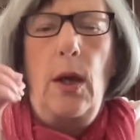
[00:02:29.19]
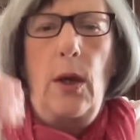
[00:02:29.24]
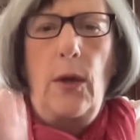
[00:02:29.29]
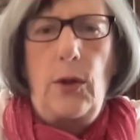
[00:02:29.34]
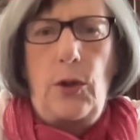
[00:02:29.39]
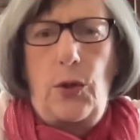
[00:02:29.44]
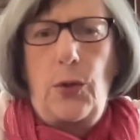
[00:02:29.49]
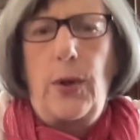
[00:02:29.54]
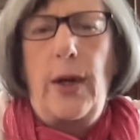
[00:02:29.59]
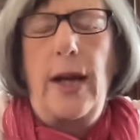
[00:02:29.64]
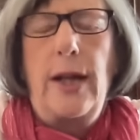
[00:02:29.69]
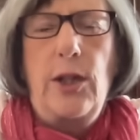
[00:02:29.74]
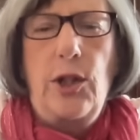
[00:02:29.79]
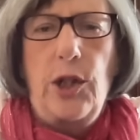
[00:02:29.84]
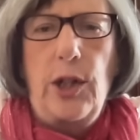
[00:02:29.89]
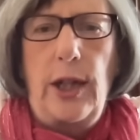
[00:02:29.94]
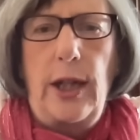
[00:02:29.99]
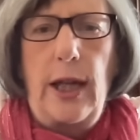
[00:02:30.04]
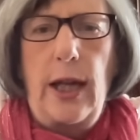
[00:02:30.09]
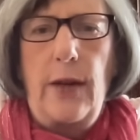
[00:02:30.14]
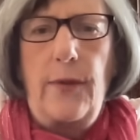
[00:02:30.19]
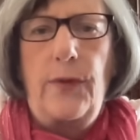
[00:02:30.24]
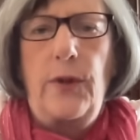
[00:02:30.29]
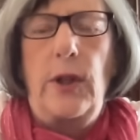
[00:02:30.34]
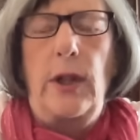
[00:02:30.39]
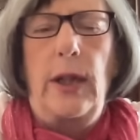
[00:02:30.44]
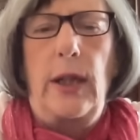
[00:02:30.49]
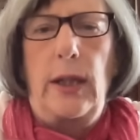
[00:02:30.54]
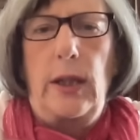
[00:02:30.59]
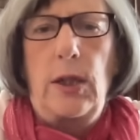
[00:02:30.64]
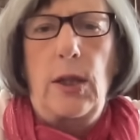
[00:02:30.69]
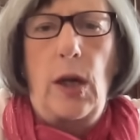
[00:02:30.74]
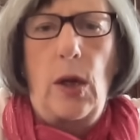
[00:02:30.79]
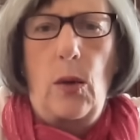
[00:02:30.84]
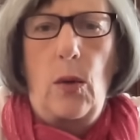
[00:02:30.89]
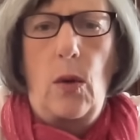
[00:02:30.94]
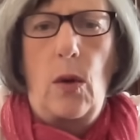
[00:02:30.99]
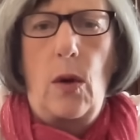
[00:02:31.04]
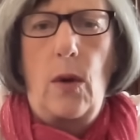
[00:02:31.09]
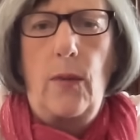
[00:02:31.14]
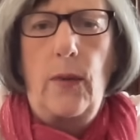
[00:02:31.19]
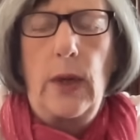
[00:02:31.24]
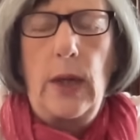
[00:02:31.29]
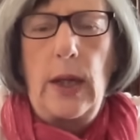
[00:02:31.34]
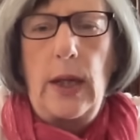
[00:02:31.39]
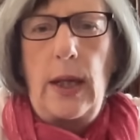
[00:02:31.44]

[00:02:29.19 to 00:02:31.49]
that you actually have to let go of.